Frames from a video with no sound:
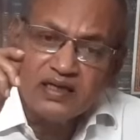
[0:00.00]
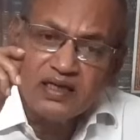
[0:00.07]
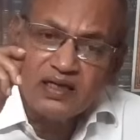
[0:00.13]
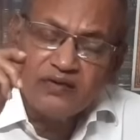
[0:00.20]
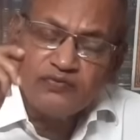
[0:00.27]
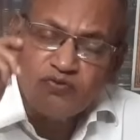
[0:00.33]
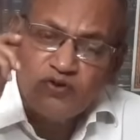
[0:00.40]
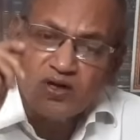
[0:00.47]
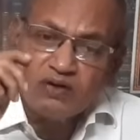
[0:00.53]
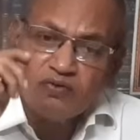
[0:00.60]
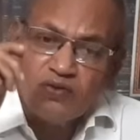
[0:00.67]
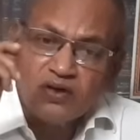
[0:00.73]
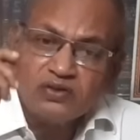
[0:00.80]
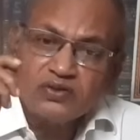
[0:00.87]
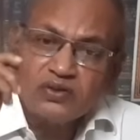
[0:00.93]
if one
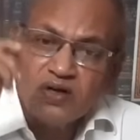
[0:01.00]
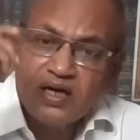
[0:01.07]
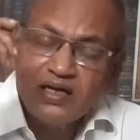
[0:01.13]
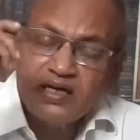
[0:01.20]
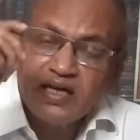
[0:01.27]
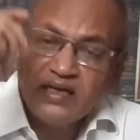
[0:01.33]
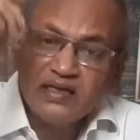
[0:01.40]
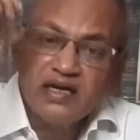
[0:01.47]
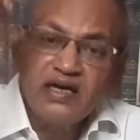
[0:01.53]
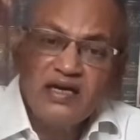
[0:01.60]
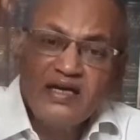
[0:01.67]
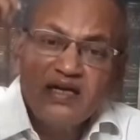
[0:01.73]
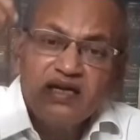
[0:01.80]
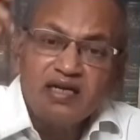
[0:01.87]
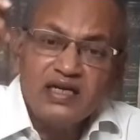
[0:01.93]
wants to attain
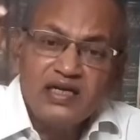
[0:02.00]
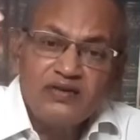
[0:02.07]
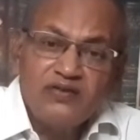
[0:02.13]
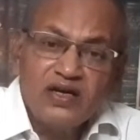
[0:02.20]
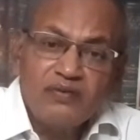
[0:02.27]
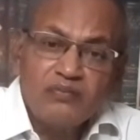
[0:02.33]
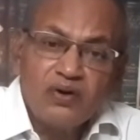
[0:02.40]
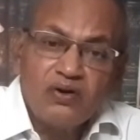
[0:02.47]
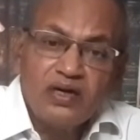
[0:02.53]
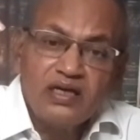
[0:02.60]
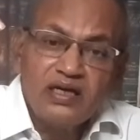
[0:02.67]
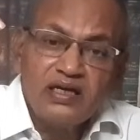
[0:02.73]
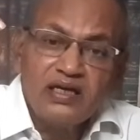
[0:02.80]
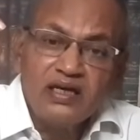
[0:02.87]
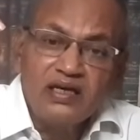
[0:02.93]
divine
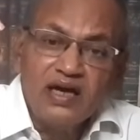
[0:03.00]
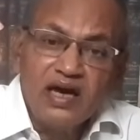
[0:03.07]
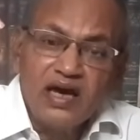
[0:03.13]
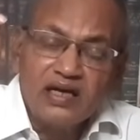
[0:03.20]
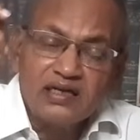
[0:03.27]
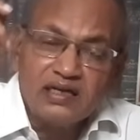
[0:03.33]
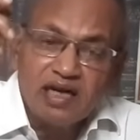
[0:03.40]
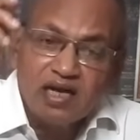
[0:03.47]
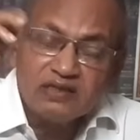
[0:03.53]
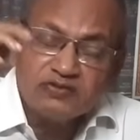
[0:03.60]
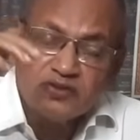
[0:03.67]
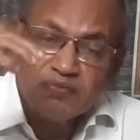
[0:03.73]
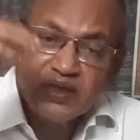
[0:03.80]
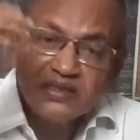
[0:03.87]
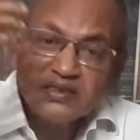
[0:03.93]
body and
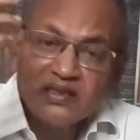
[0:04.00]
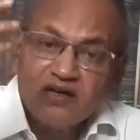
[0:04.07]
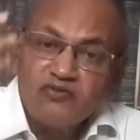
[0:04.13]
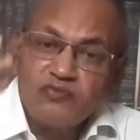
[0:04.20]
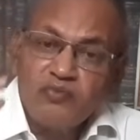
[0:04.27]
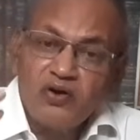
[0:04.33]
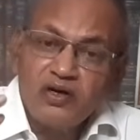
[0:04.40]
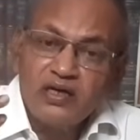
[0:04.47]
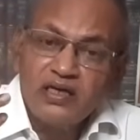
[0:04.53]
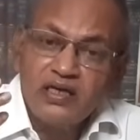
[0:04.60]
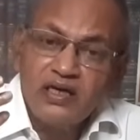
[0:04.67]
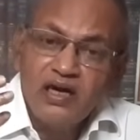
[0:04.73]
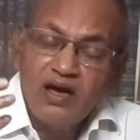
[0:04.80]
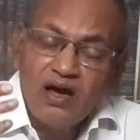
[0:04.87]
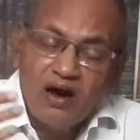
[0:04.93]
transformation of body,